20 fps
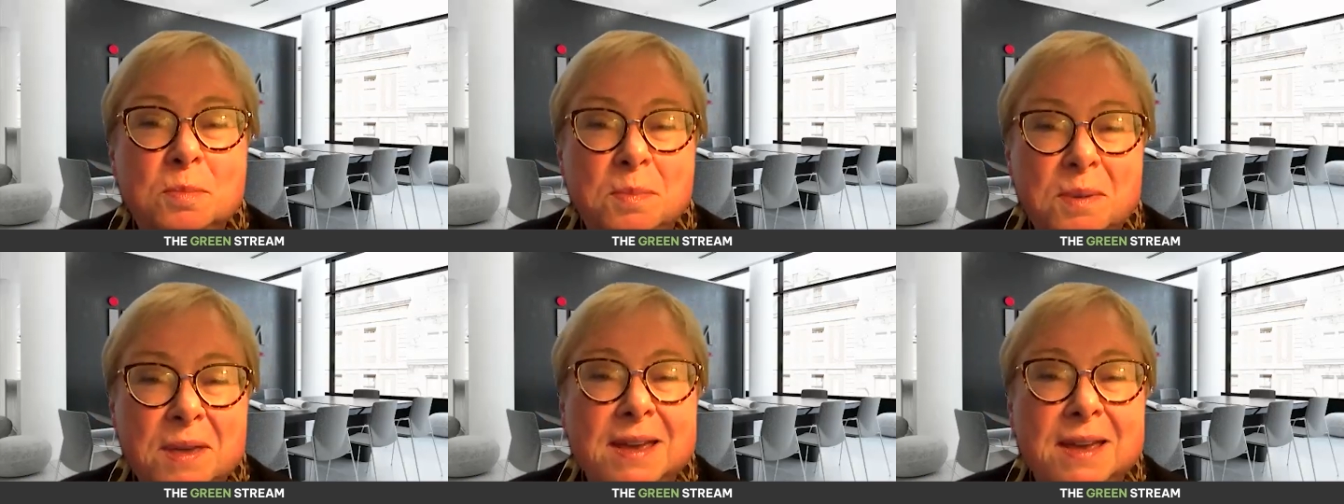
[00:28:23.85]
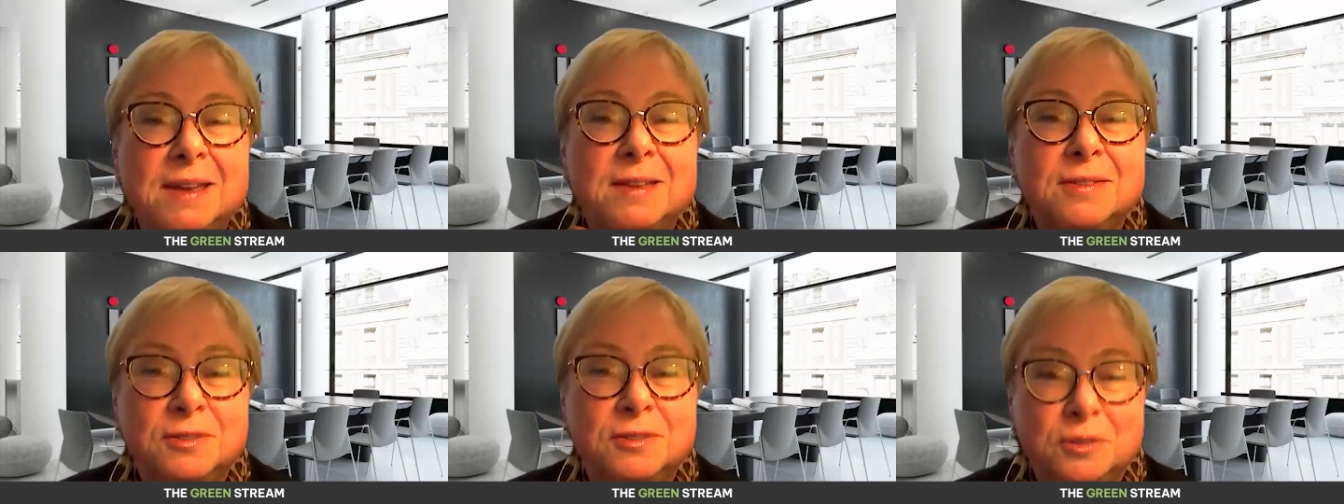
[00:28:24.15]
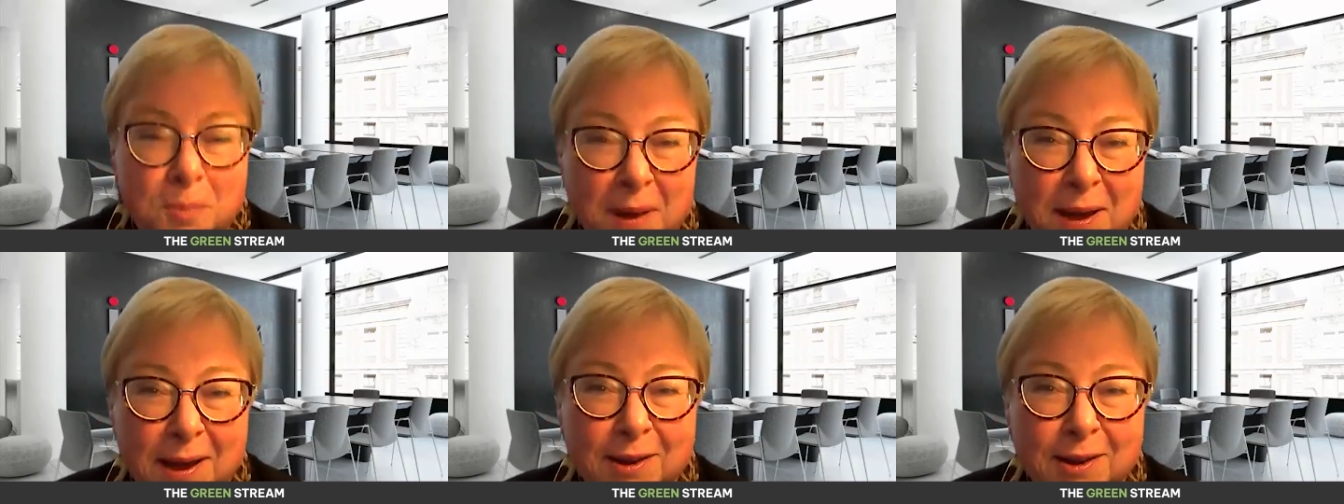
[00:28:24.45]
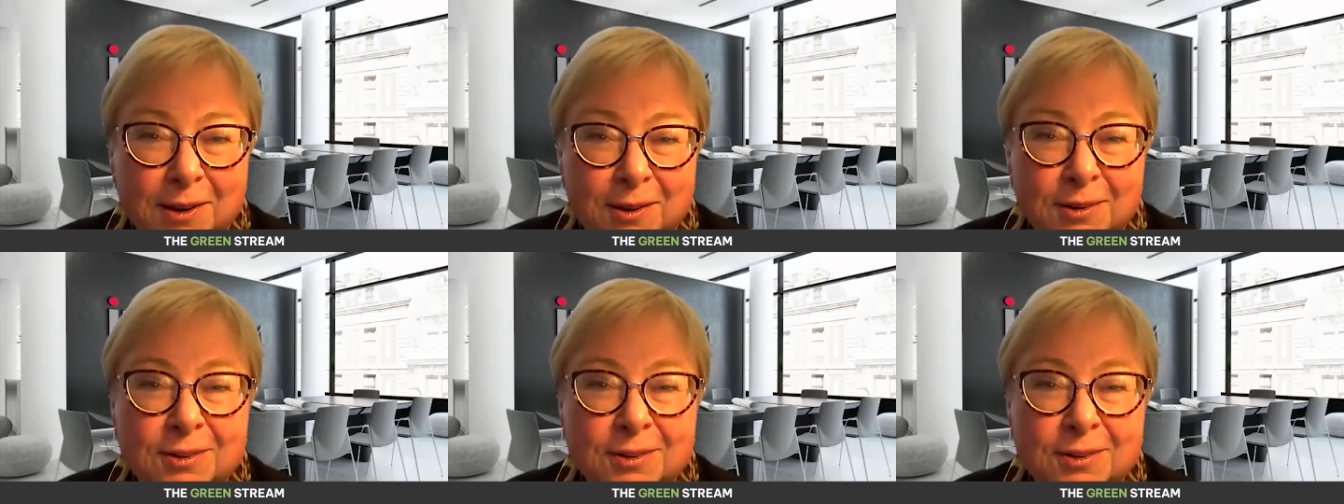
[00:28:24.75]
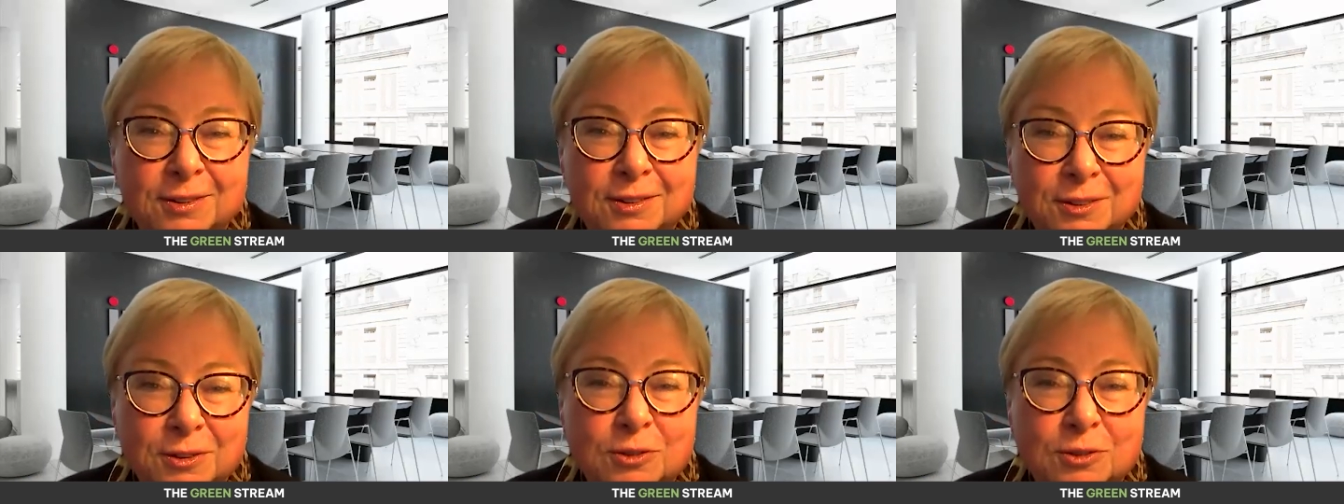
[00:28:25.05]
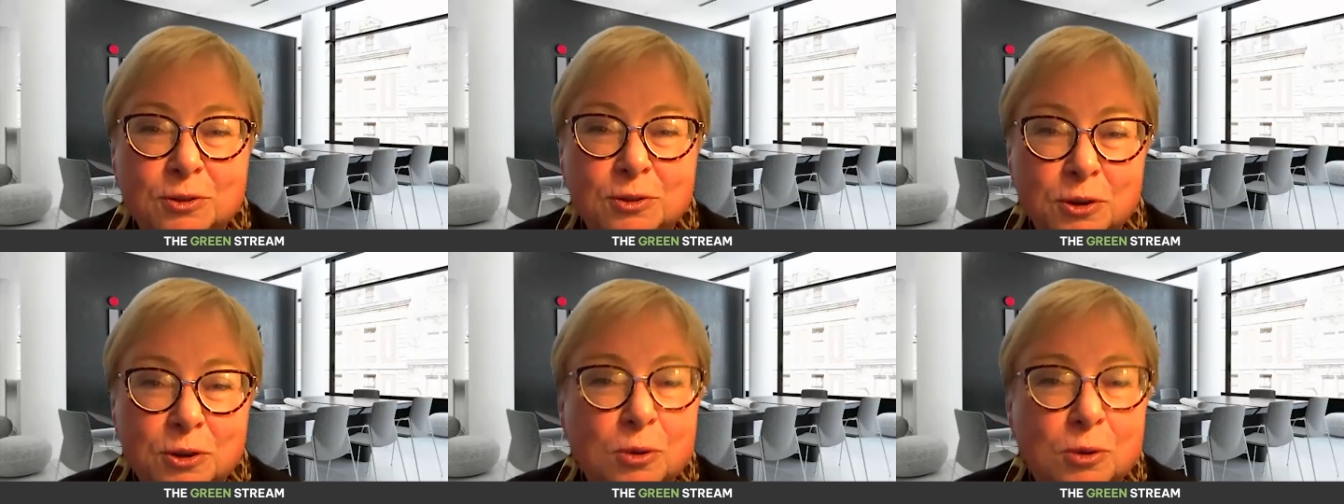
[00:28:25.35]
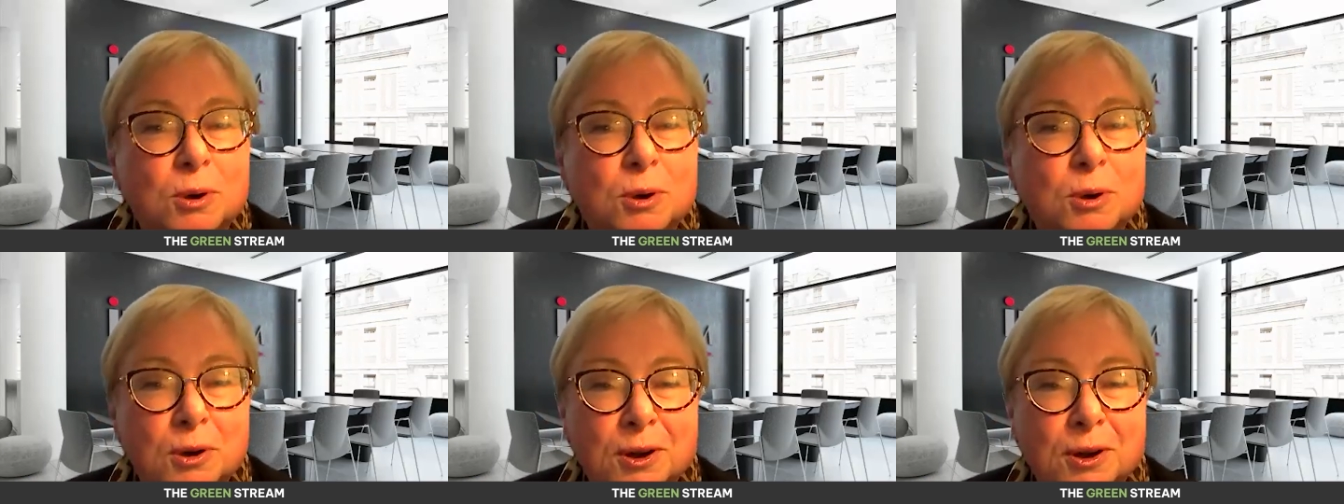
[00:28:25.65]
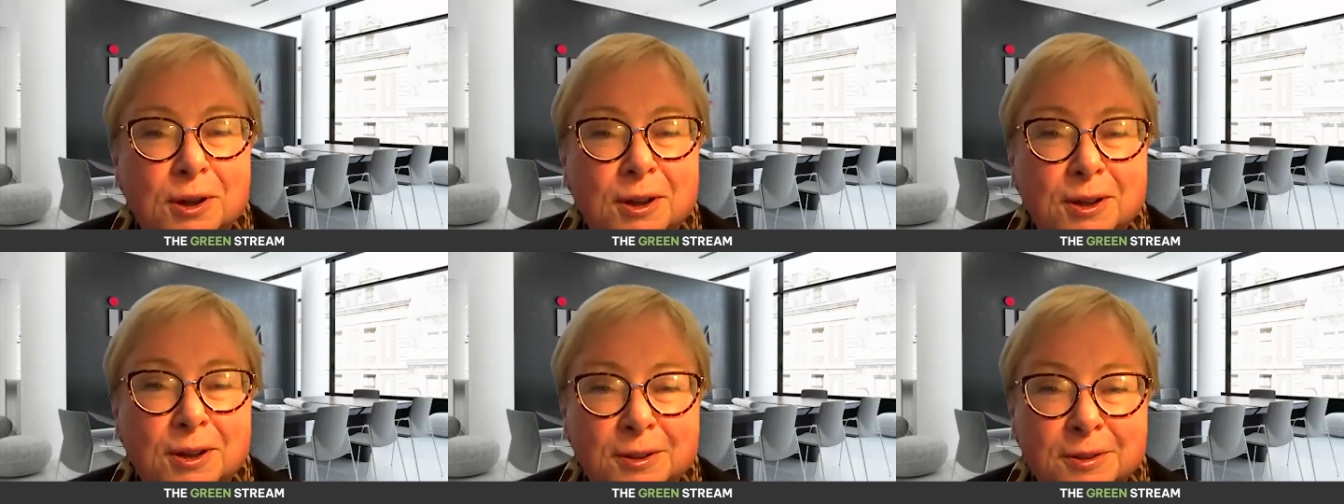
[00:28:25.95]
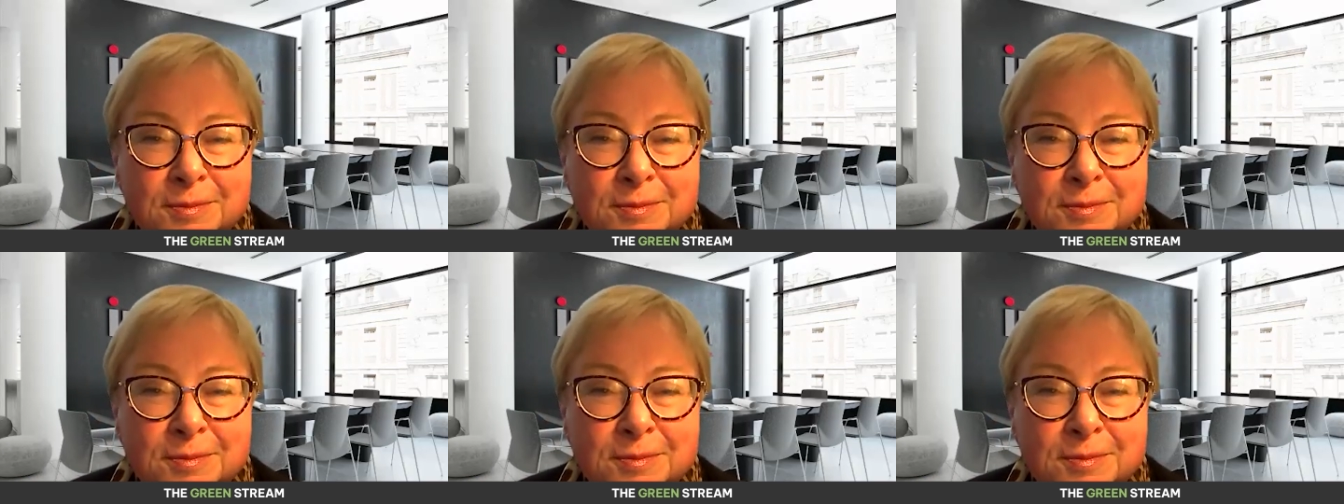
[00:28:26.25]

be inspired to do your work?